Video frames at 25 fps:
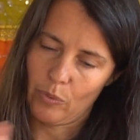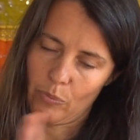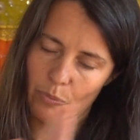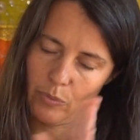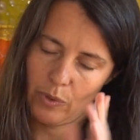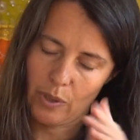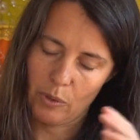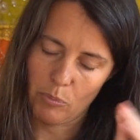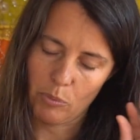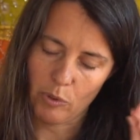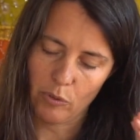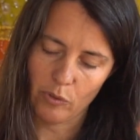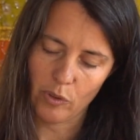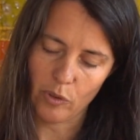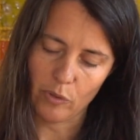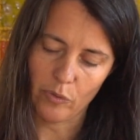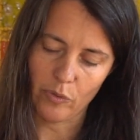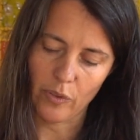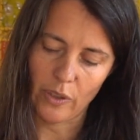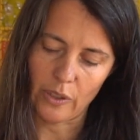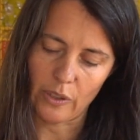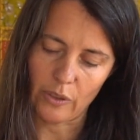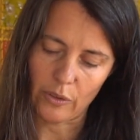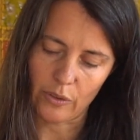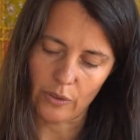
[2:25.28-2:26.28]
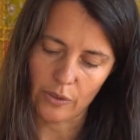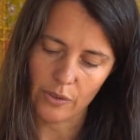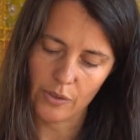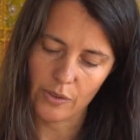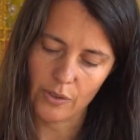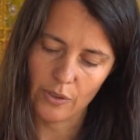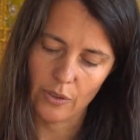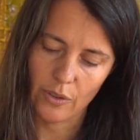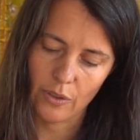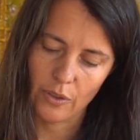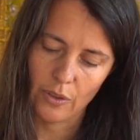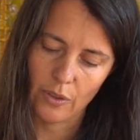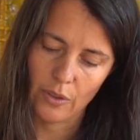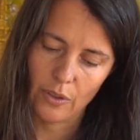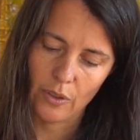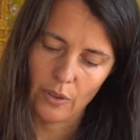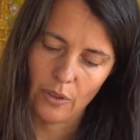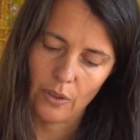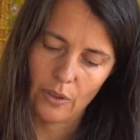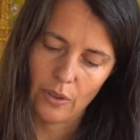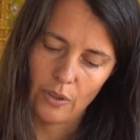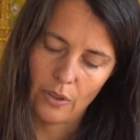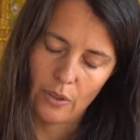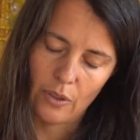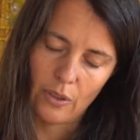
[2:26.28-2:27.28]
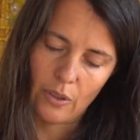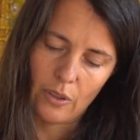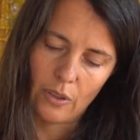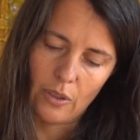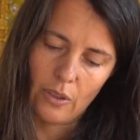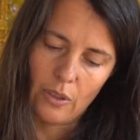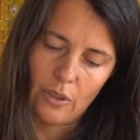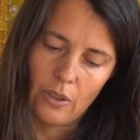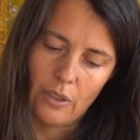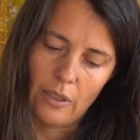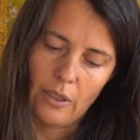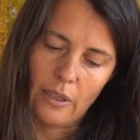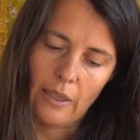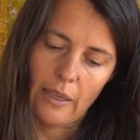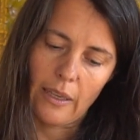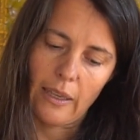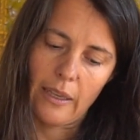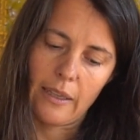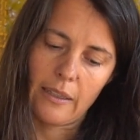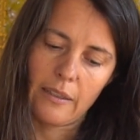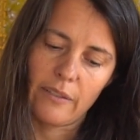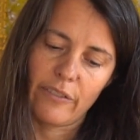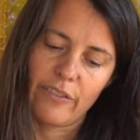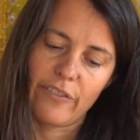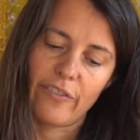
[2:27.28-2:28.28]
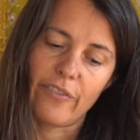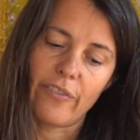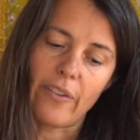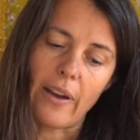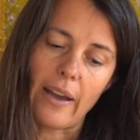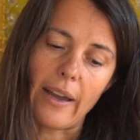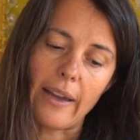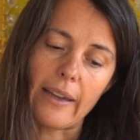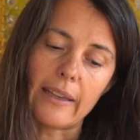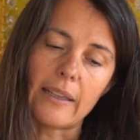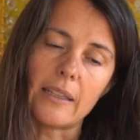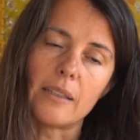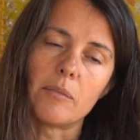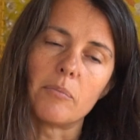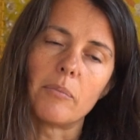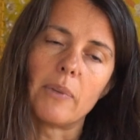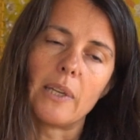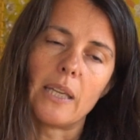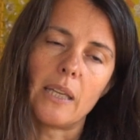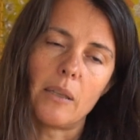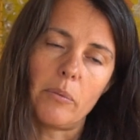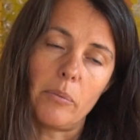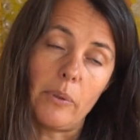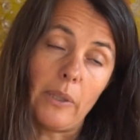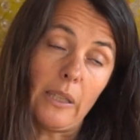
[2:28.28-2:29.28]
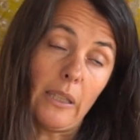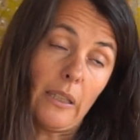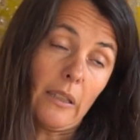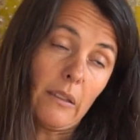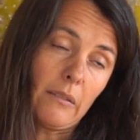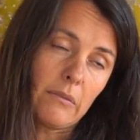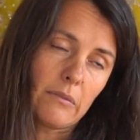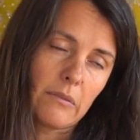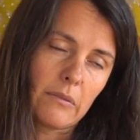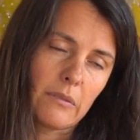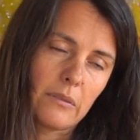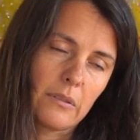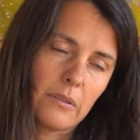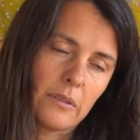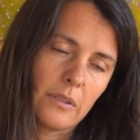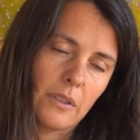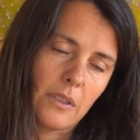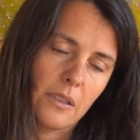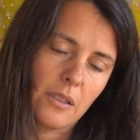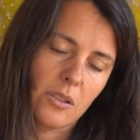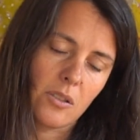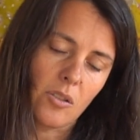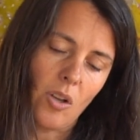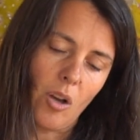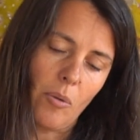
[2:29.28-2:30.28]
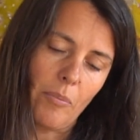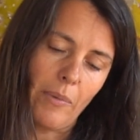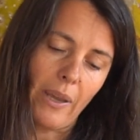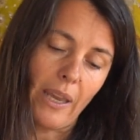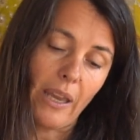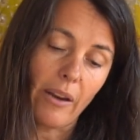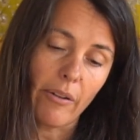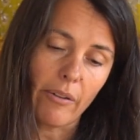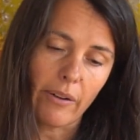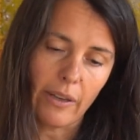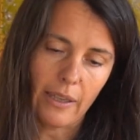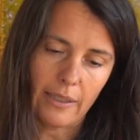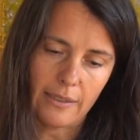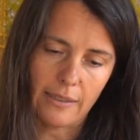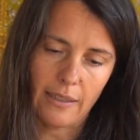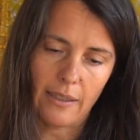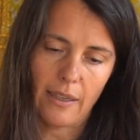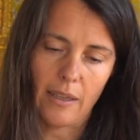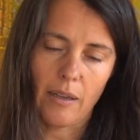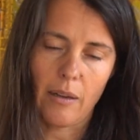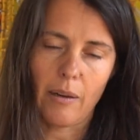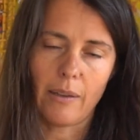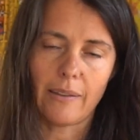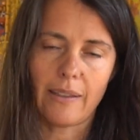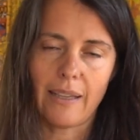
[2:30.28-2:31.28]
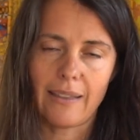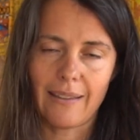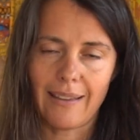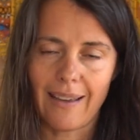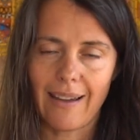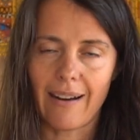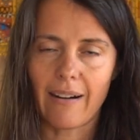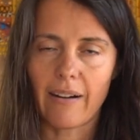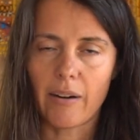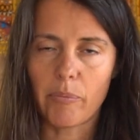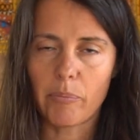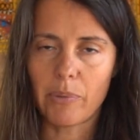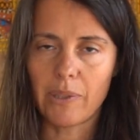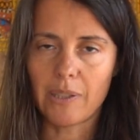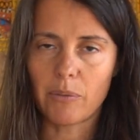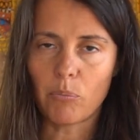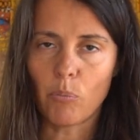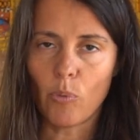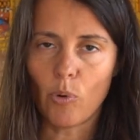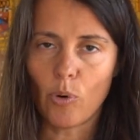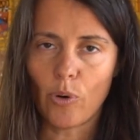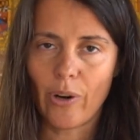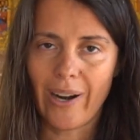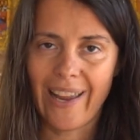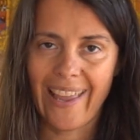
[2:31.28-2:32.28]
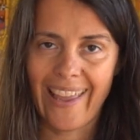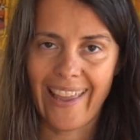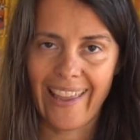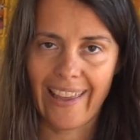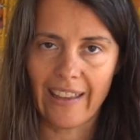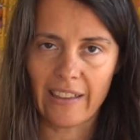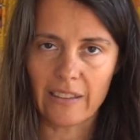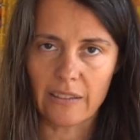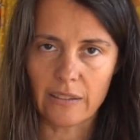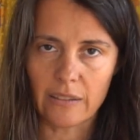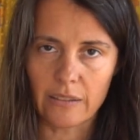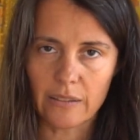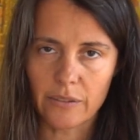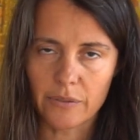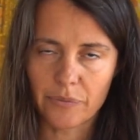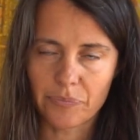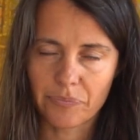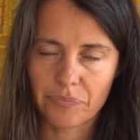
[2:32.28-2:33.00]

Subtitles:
tip of your fingers and find maybe some areas that are a bit more held.